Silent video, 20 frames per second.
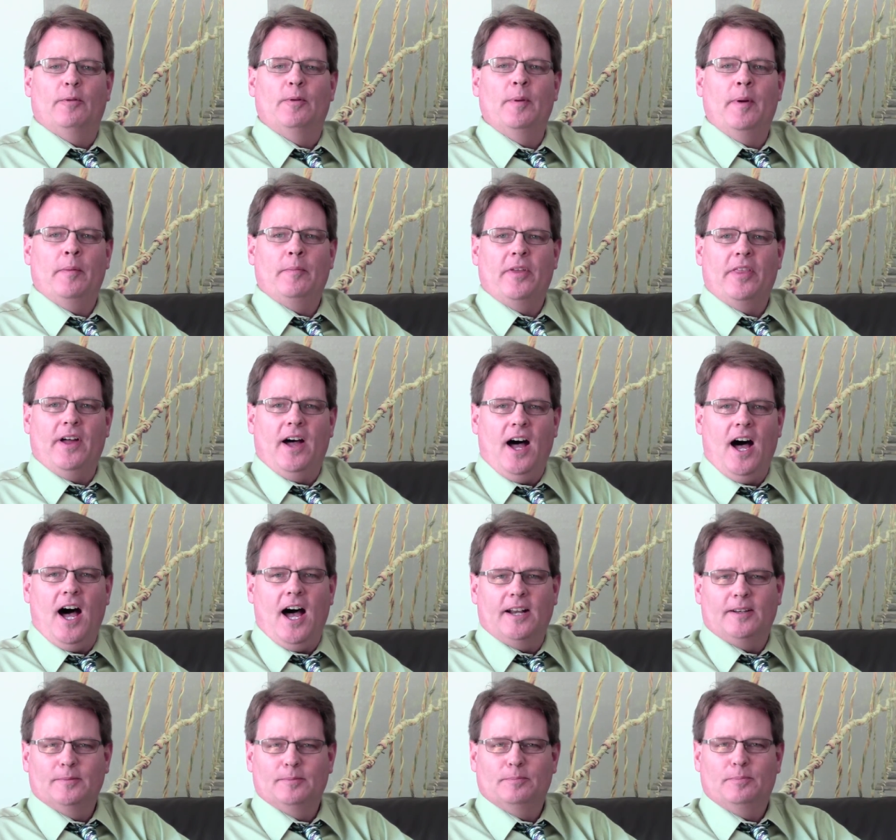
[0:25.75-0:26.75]
I remember the
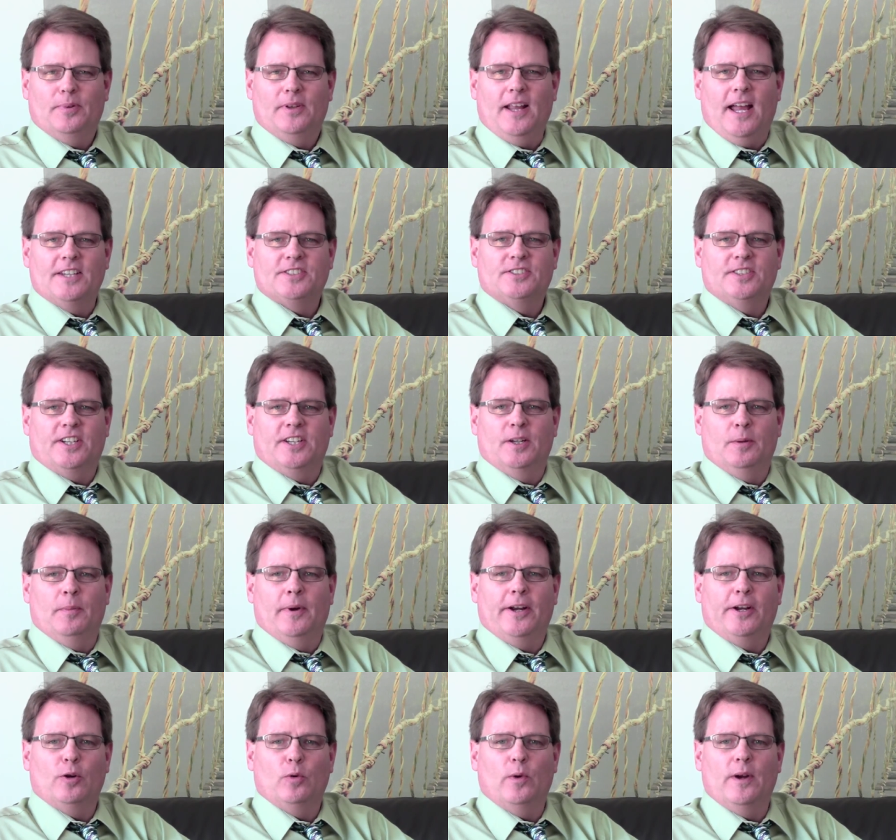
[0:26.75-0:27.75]
hot plastic in a
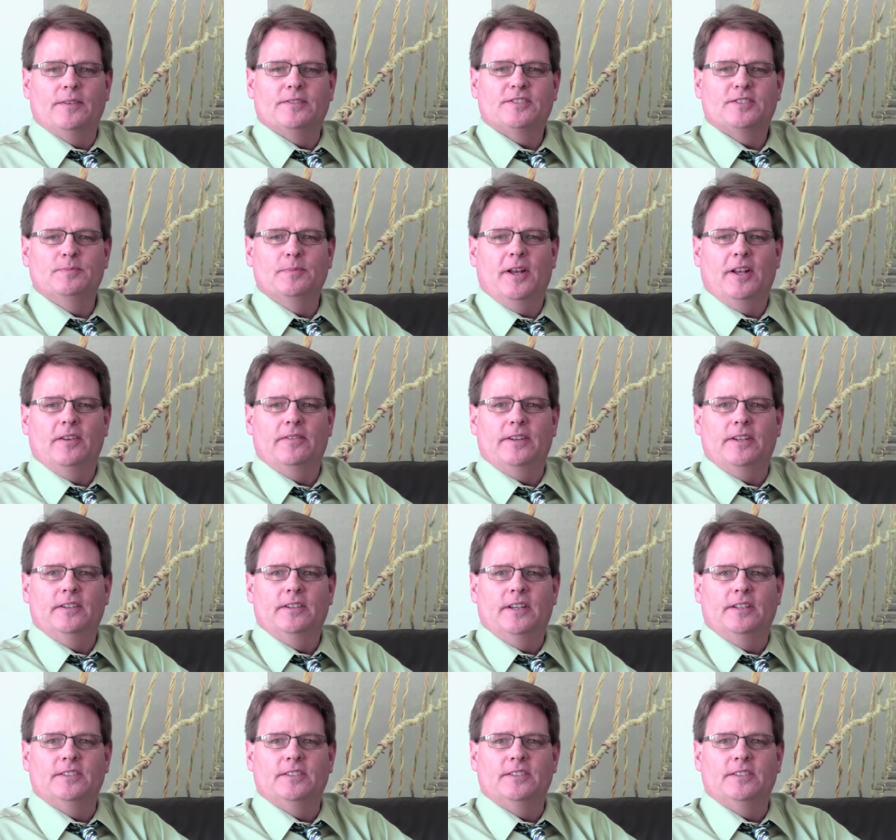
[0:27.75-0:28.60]
microwave smell of